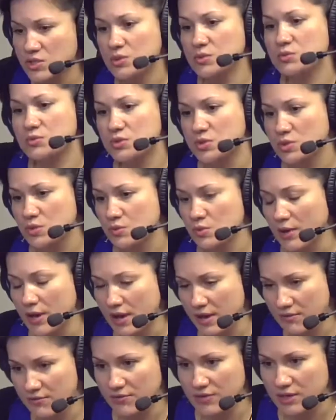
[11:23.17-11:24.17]
do you do
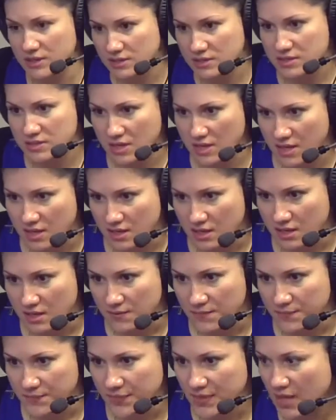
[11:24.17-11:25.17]
every
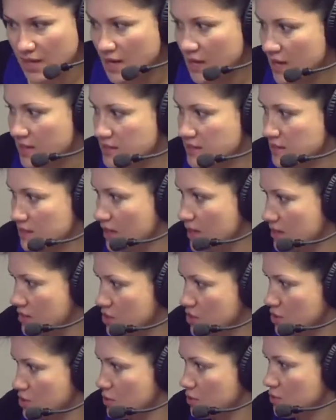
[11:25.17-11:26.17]
day that has
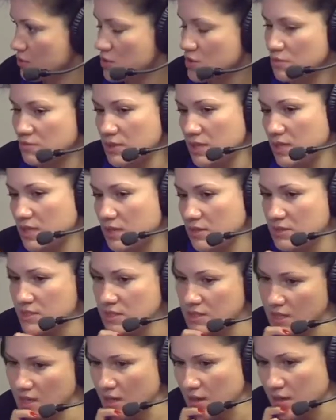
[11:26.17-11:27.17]
led you to be here
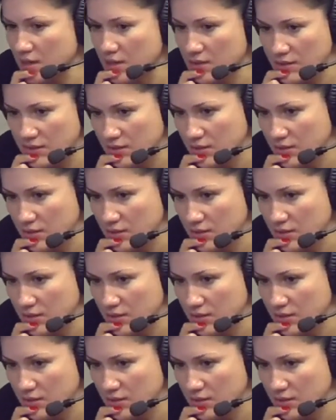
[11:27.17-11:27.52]
today?